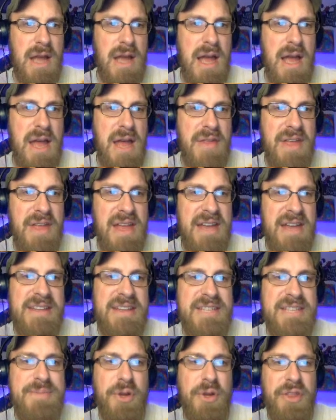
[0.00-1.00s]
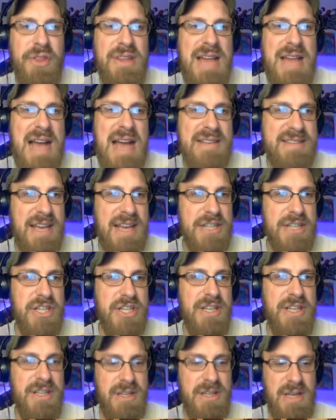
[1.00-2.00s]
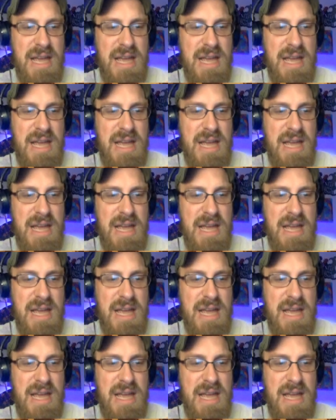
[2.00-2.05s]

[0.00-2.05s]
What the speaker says: And then let's build the last session.